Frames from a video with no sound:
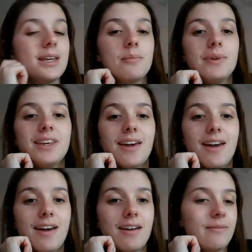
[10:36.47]
But
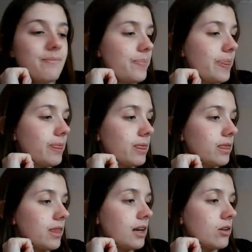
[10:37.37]
yeah,
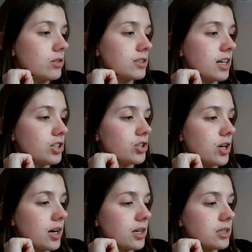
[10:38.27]
then I got
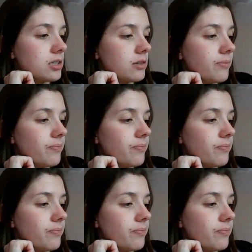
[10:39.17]
sidetracked.